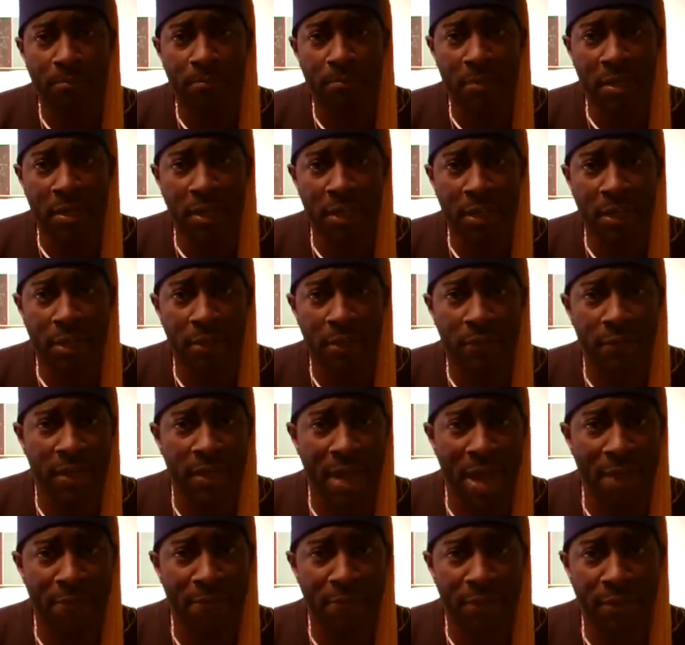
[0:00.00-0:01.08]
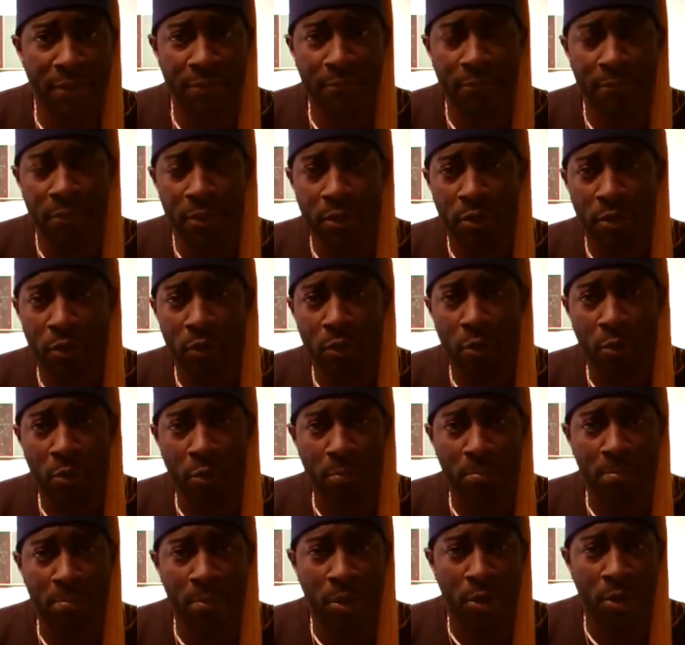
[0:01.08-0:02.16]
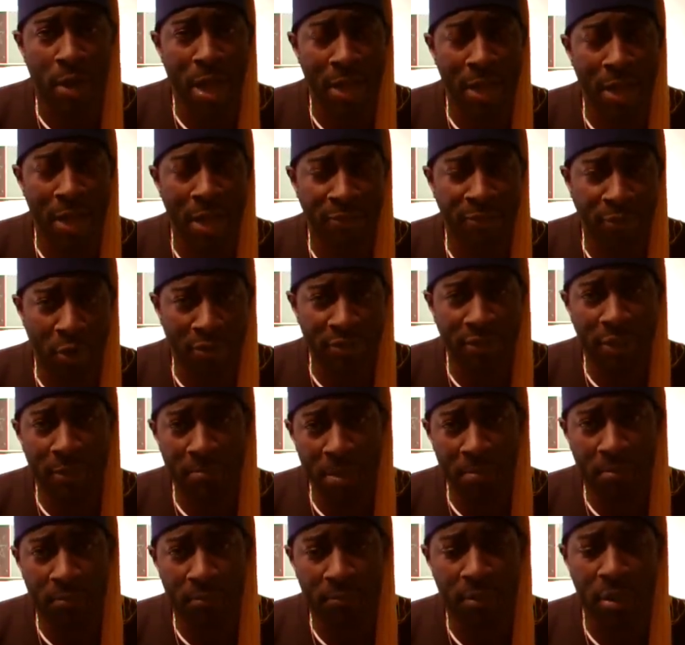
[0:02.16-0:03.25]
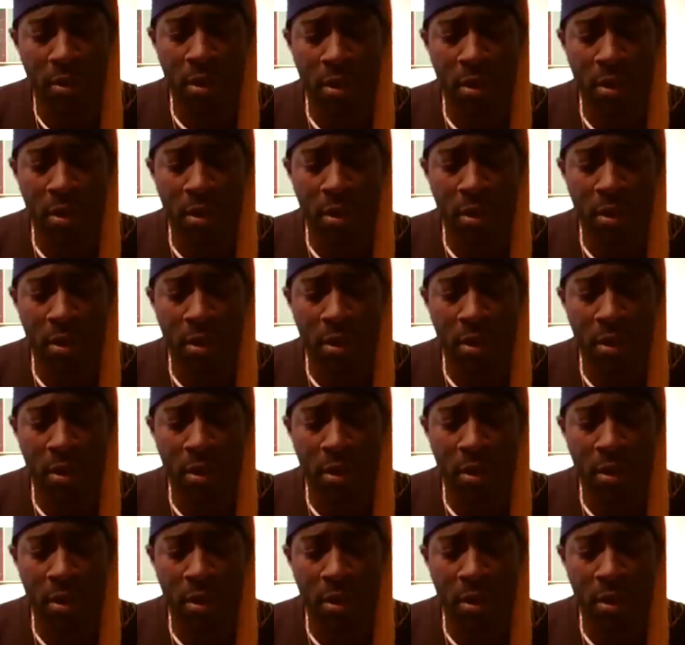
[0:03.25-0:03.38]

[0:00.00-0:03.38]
many of the African or dark-skinned people.